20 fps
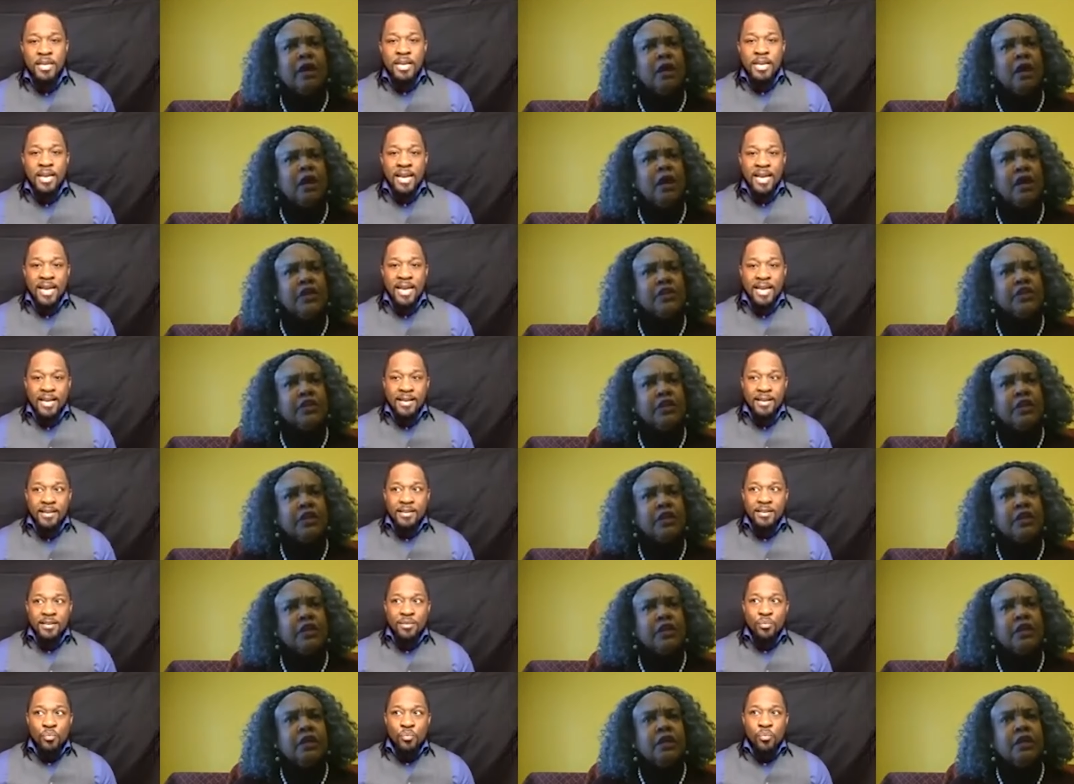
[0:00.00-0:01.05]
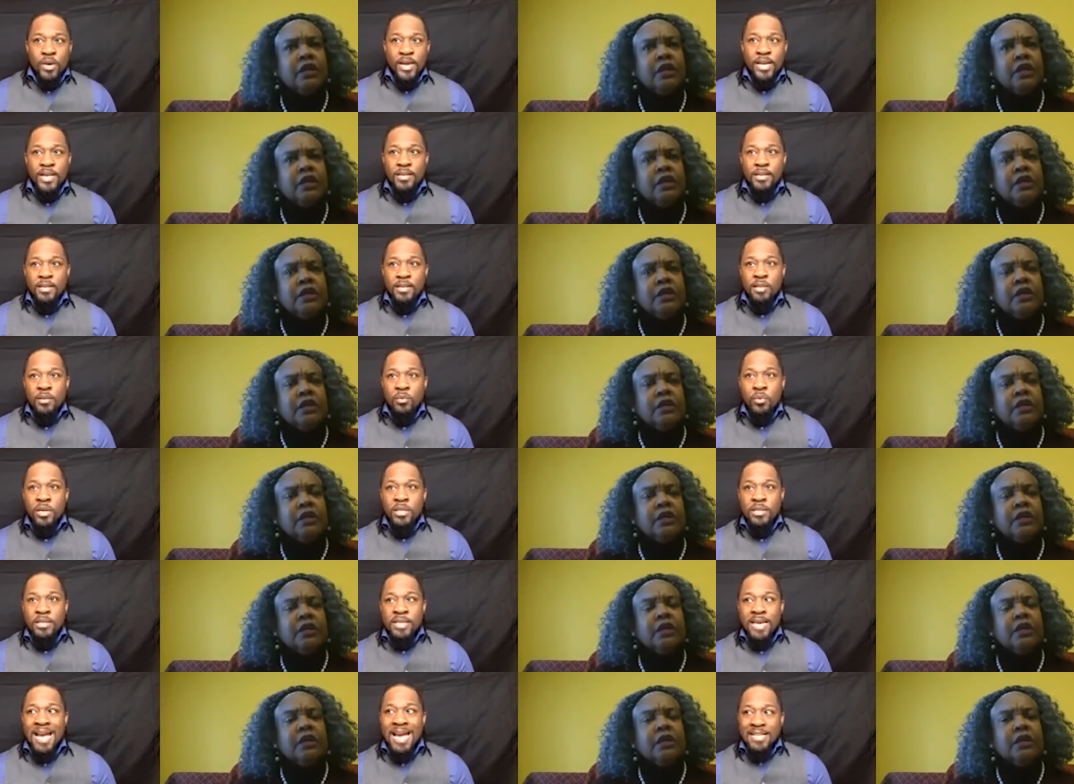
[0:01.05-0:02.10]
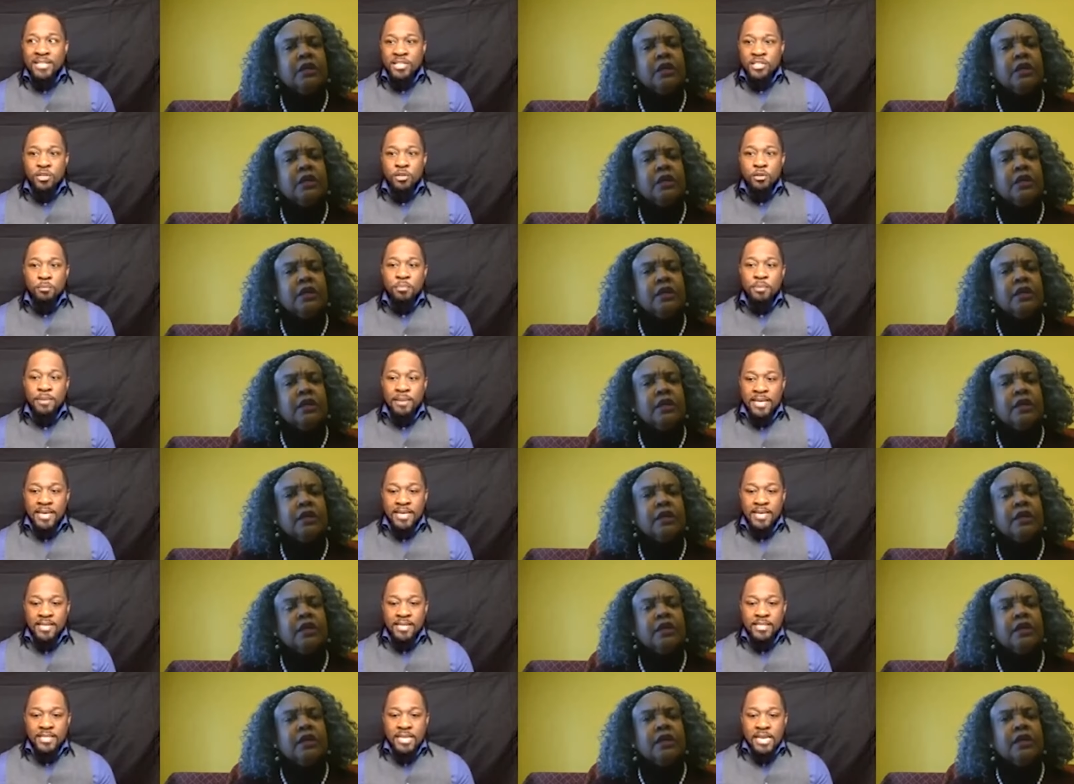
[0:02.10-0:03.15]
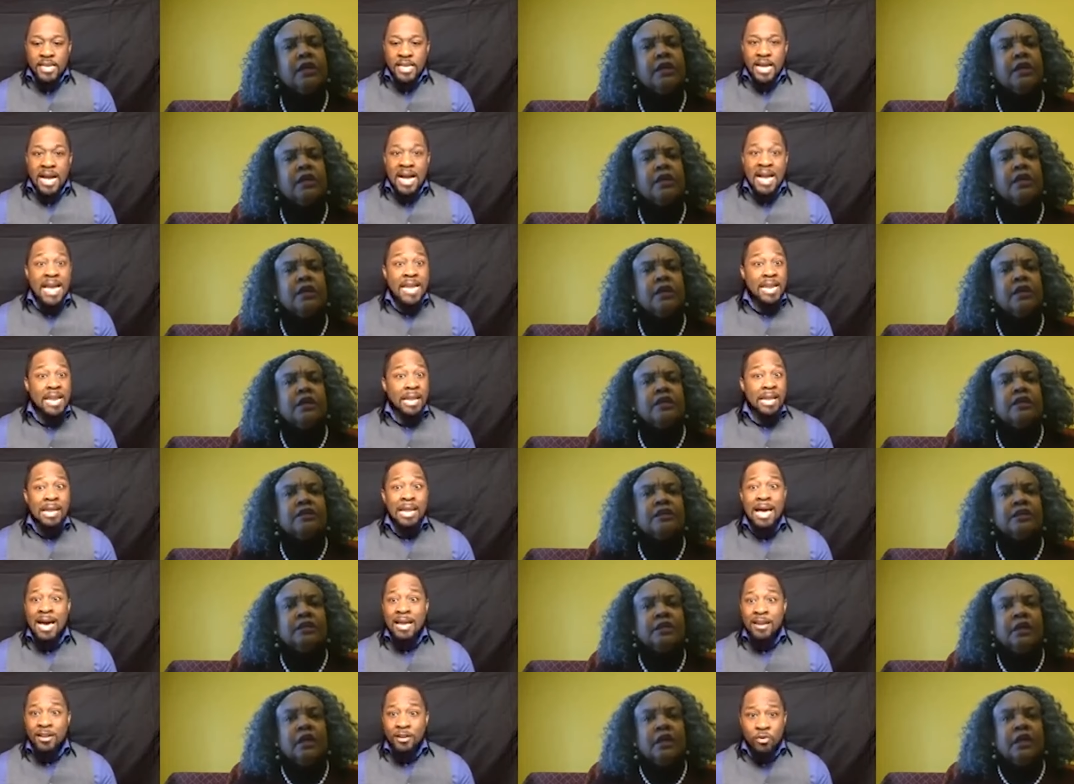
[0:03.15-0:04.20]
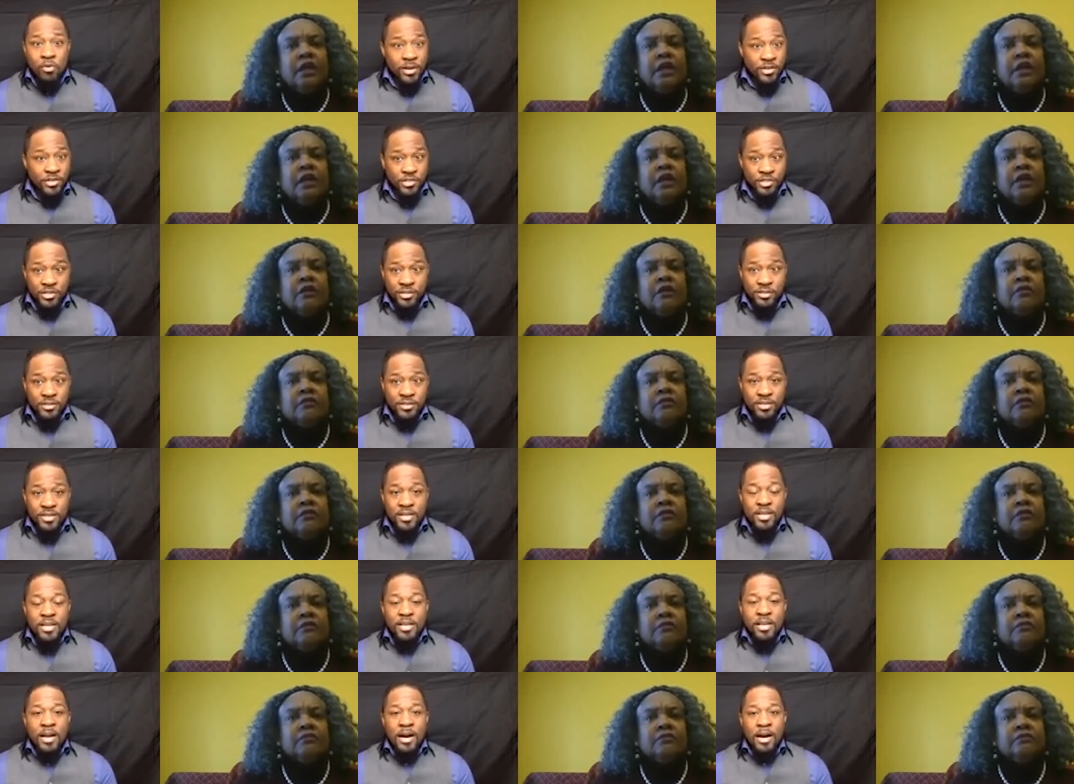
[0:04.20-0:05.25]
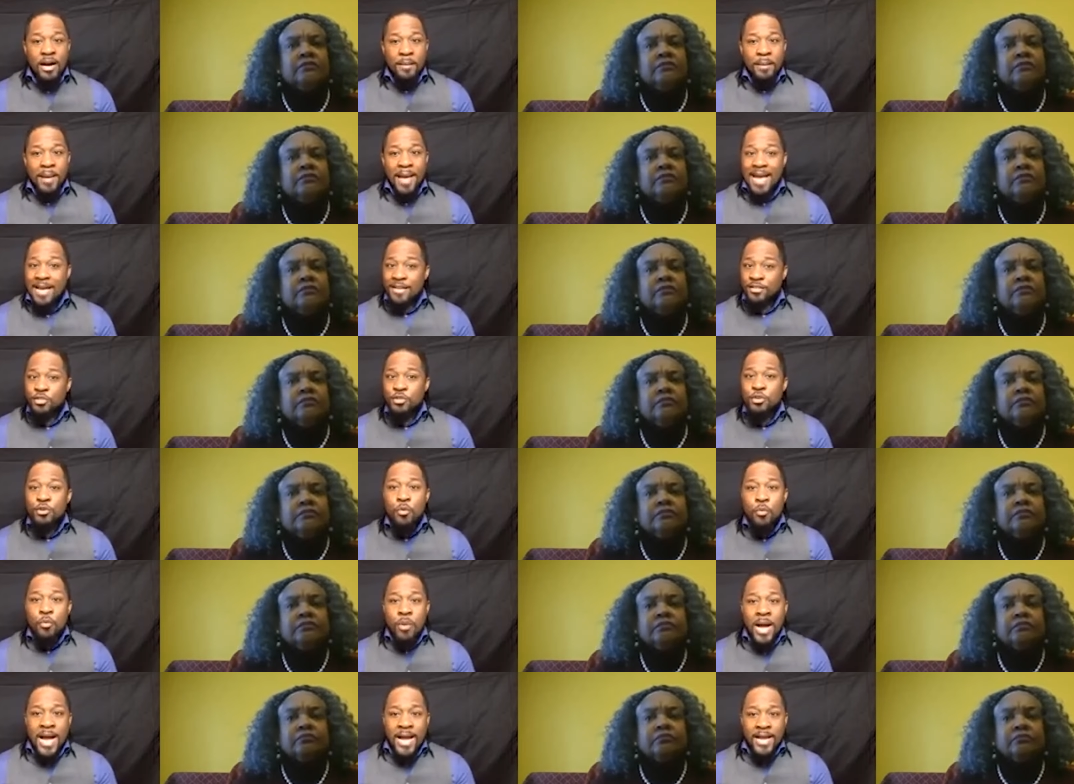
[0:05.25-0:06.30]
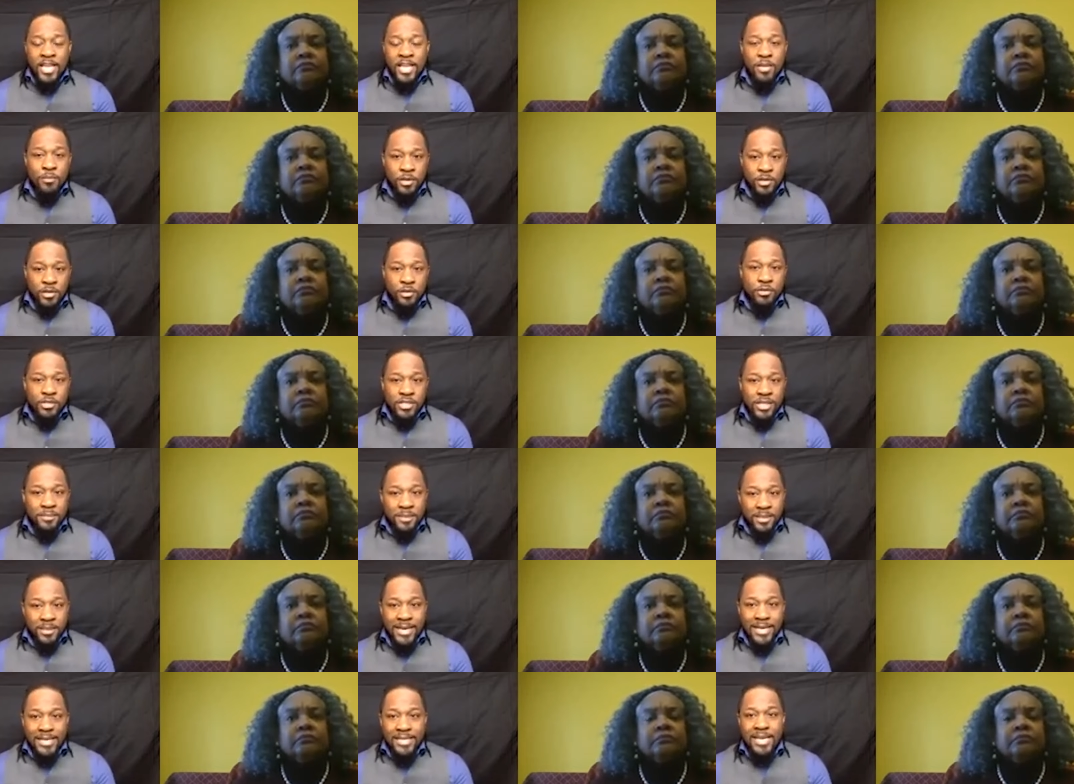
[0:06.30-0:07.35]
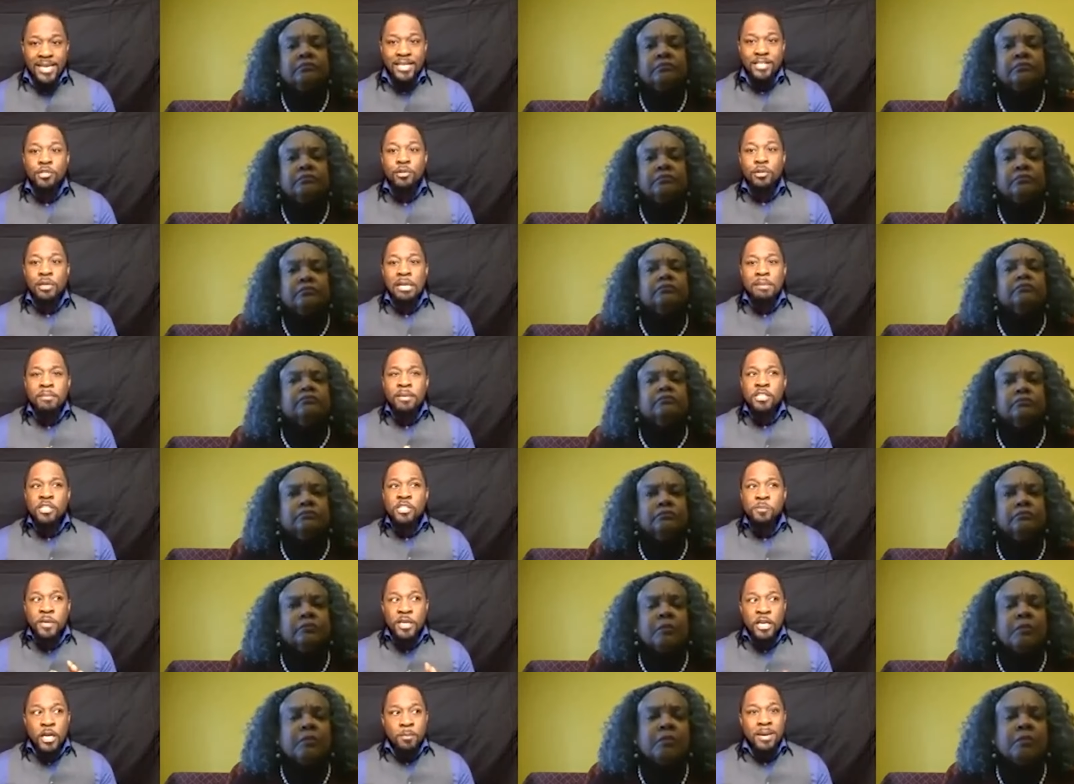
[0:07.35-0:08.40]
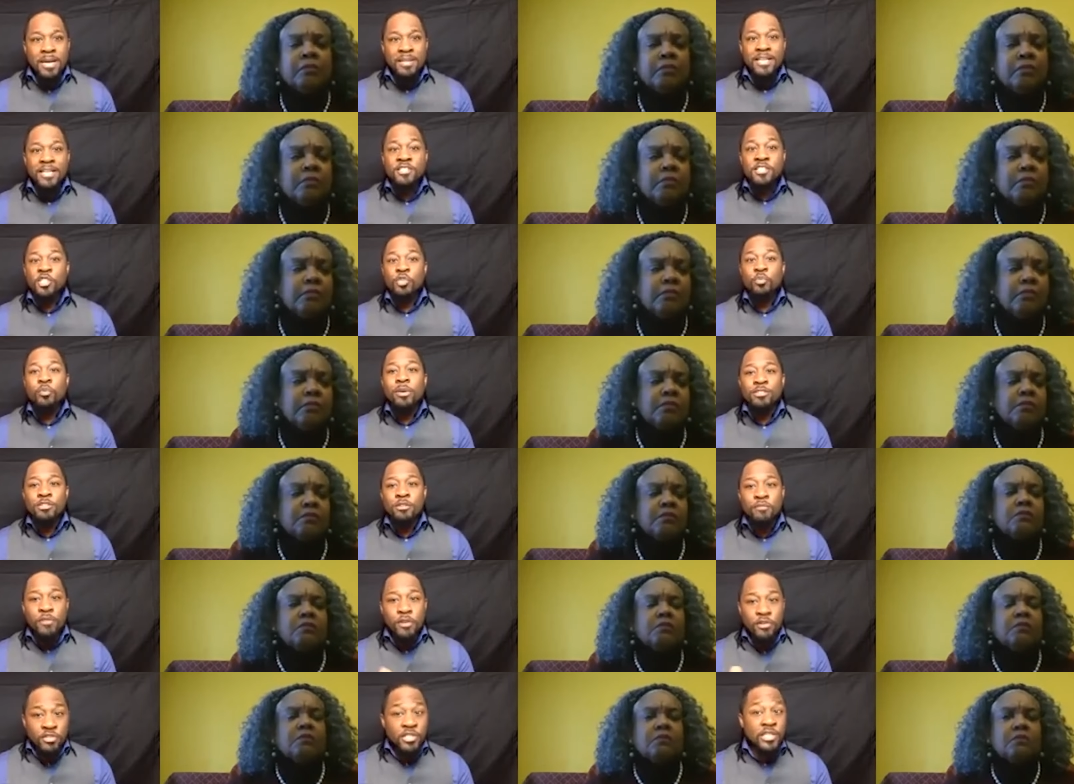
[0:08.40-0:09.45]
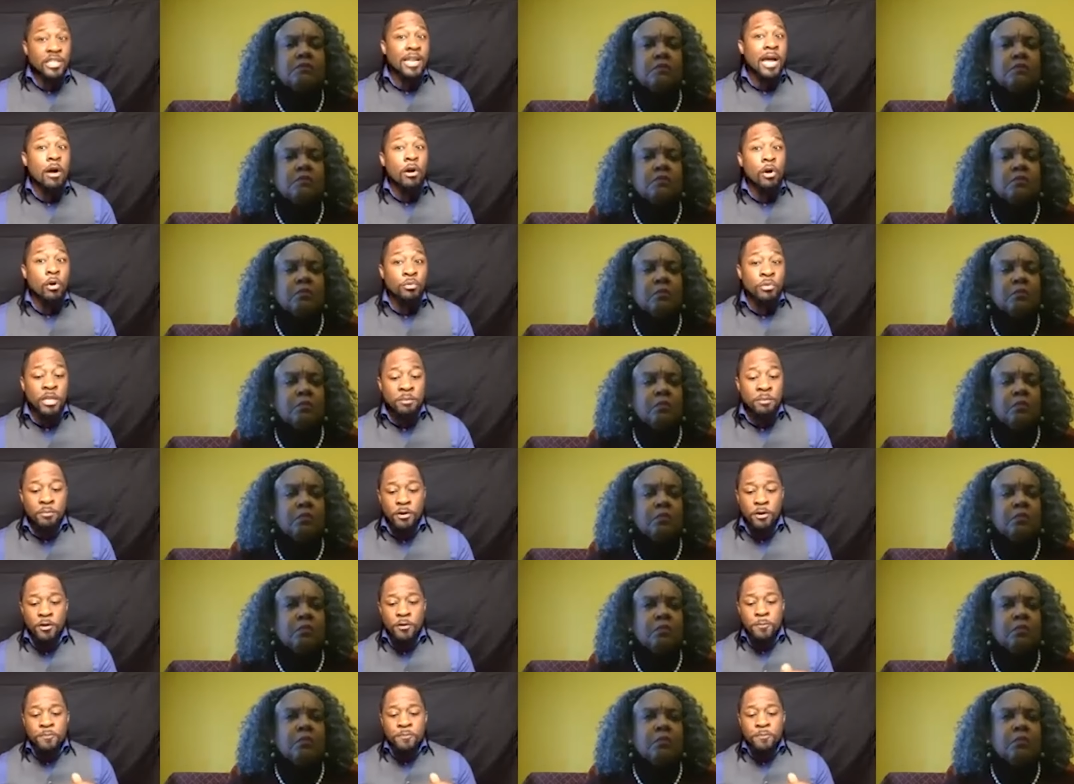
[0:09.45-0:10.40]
Speaker 1: And when, when that took place, I had a lot of questions uh, as to why he would do something like that. So let me speak about that situation first, and then I'll go deeper.